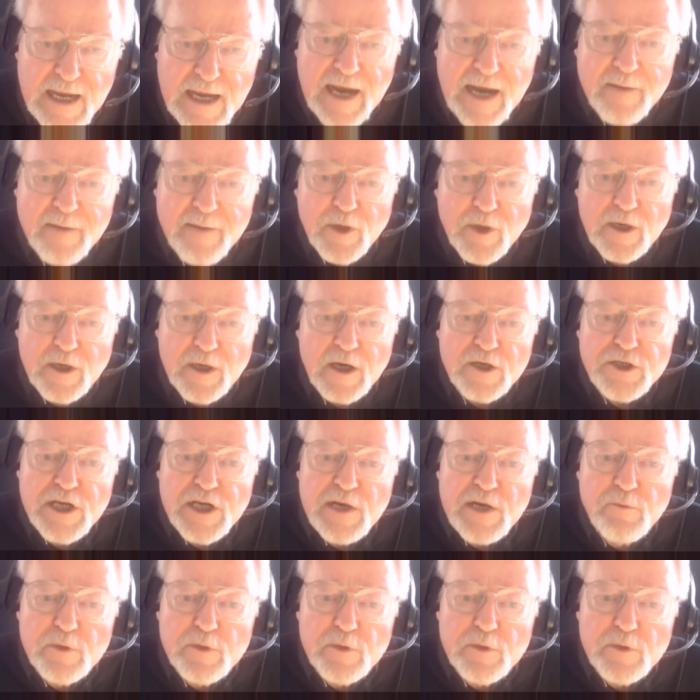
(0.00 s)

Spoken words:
And because he was